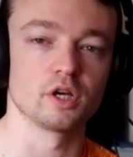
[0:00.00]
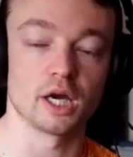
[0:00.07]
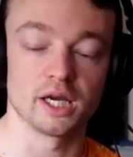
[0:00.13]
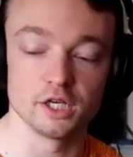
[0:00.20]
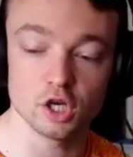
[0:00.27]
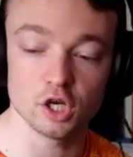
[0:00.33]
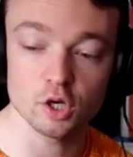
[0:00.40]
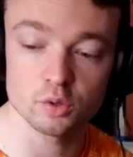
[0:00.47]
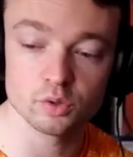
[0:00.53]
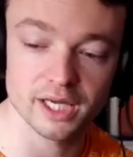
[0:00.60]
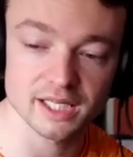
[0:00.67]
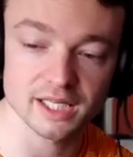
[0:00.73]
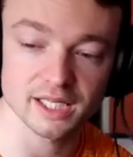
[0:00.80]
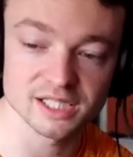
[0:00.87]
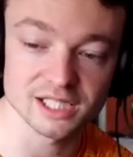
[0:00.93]
I know that I
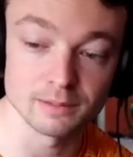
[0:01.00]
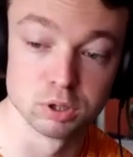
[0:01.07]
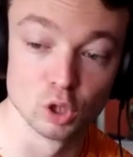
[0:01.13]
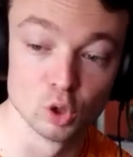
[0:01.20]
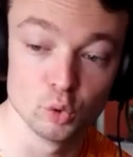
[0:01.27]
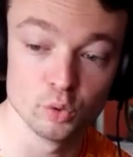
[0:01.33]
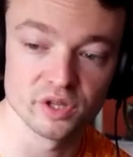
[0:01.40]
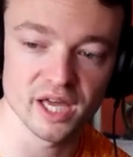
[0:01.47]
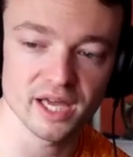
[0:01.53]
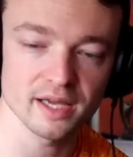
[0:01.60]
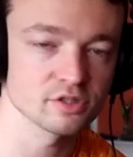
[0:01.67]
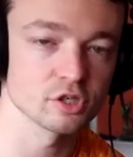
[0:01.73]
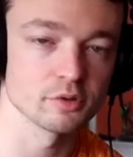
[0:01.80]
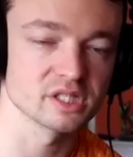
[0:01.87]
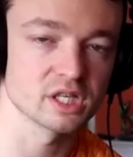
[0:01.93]
can see blue there,
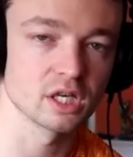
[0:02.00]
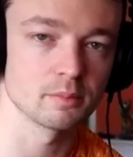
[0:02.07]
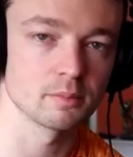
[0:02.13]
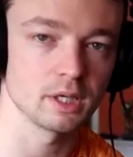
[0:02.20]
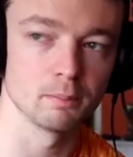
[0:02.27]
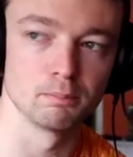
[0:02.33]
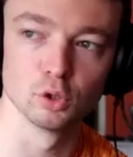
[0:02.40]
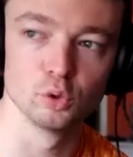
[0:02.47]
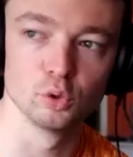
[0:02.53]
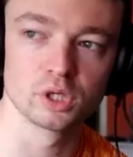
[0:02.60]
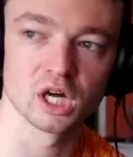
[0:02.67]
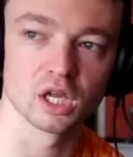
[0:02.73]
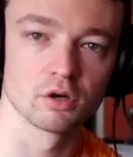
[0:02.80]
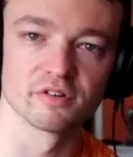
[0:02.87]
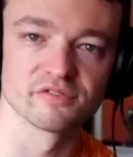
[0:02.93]
so it's going to be a blue
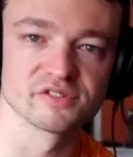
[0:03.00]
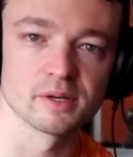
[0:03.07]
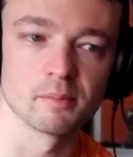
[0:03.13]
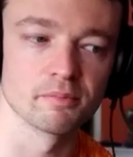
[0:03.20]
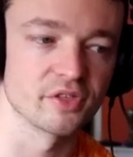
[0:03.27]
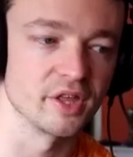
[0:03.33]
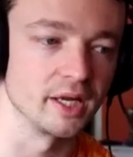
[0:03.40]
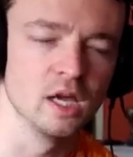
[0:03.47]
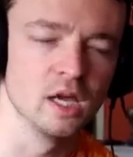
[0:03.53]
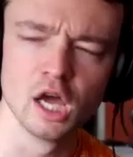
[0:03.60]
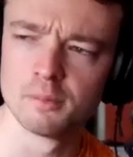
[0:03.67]
color of something.